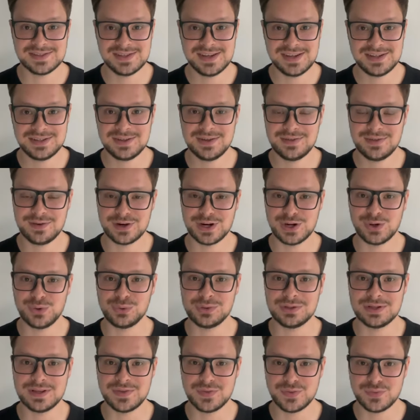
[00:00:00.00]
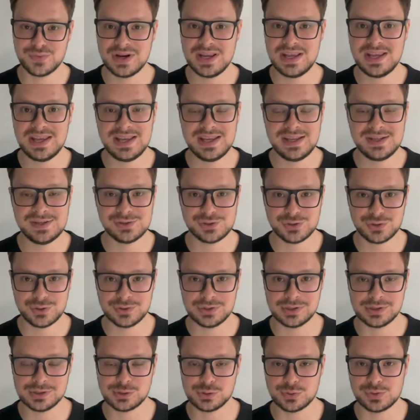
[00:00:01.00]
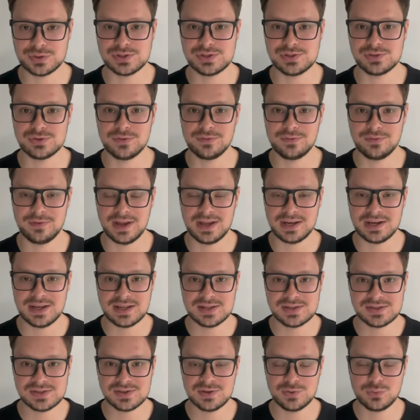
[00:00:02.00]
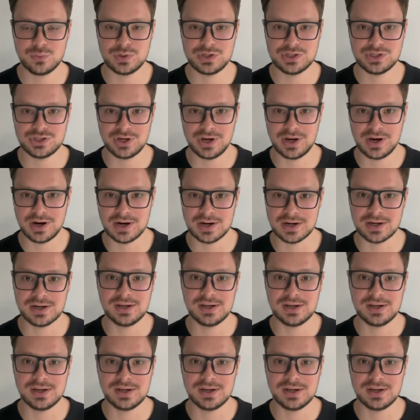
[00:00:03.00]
it, there are only three internal sources of finance, which are